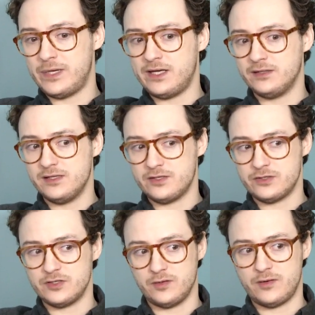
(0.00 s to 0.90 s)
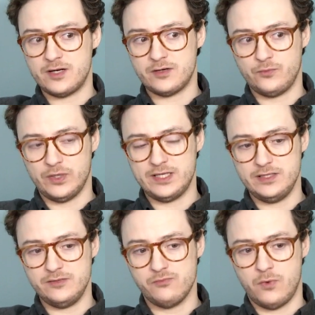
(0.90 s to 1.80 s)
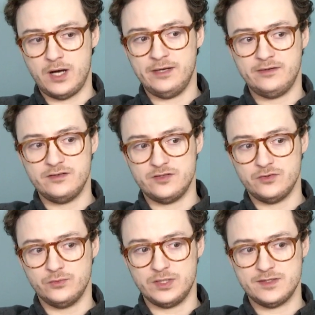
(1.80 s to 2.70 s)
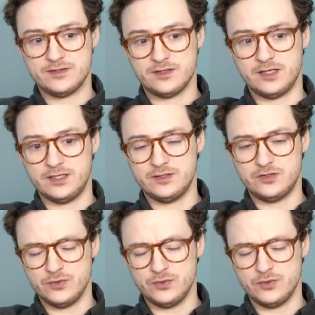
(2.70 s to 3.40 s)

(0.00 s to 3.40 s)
Ben Edlund, our showrunner, what he wanted to do was uh,